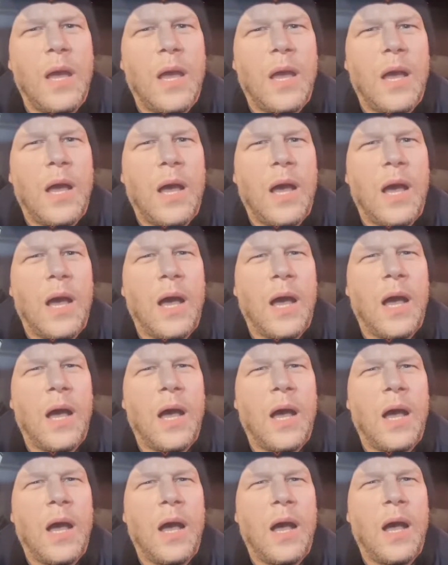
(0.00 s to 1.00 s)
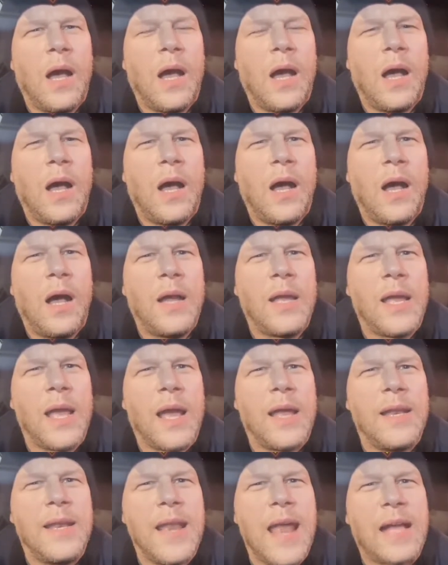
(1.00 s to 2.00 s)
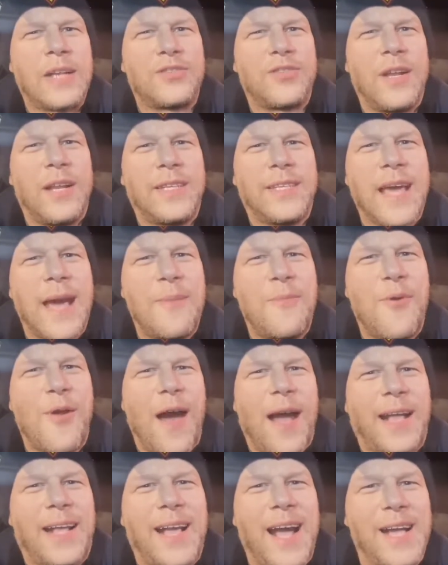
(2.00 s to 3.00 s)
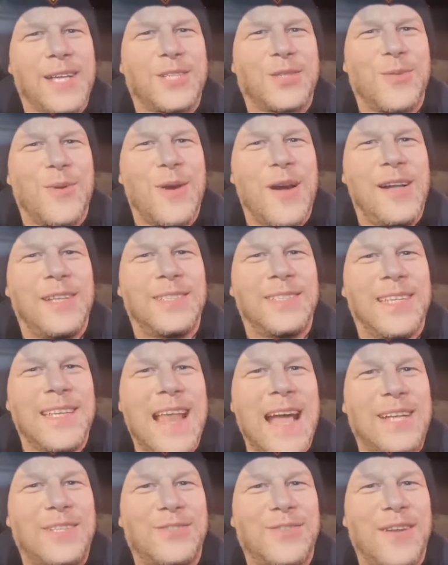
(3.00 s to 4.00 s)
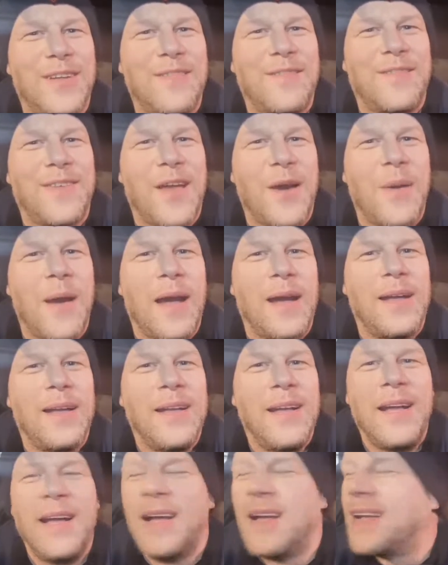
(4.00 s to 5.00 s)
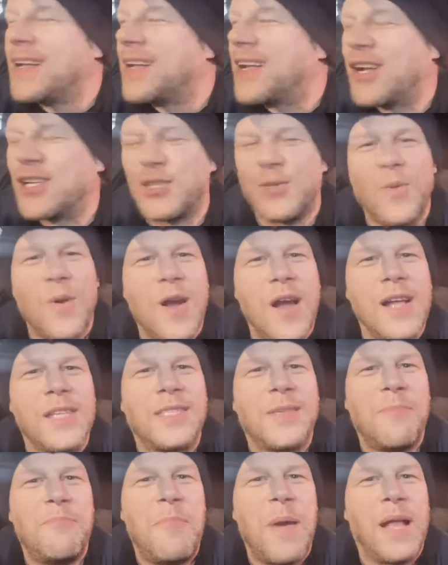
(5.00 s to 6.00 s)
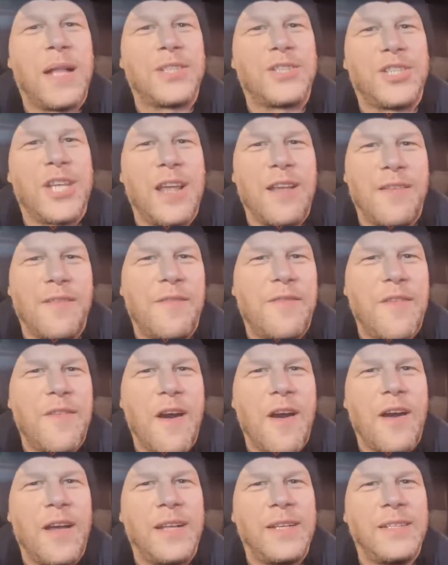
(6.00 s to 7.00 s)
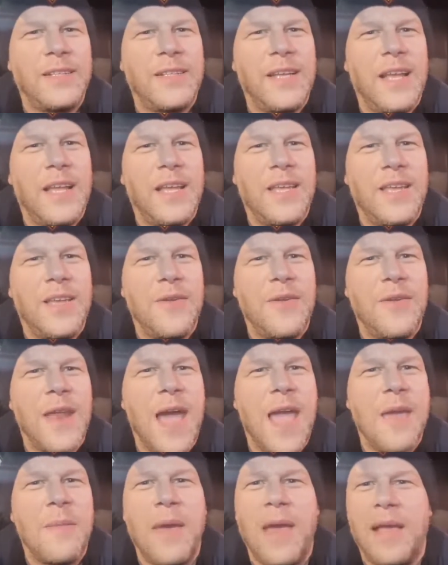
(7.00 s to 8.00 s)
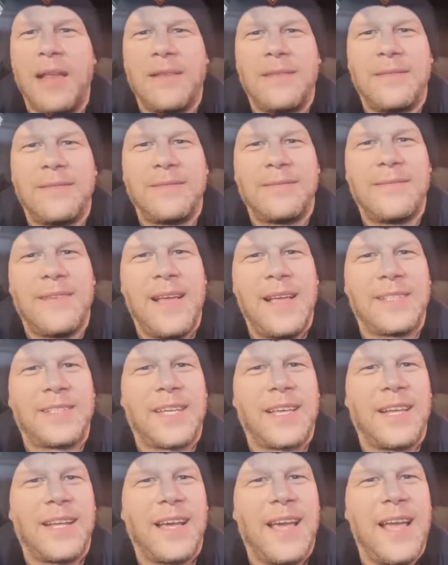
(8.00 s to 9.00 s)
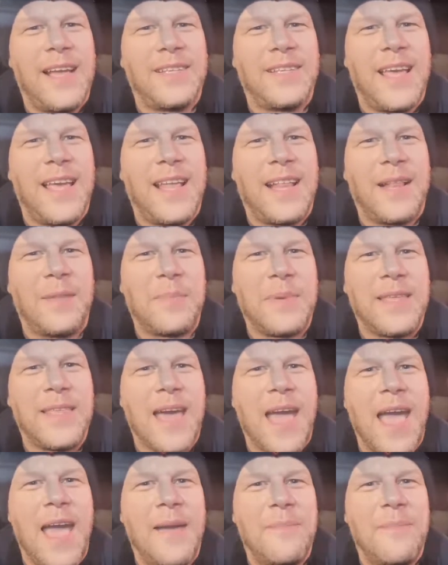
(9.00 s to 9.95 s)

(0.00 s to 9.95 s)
Yeah, naturally, damn right, cuss words and naturally flow out. Cuss words, belching, farting, you name it, it'll be there.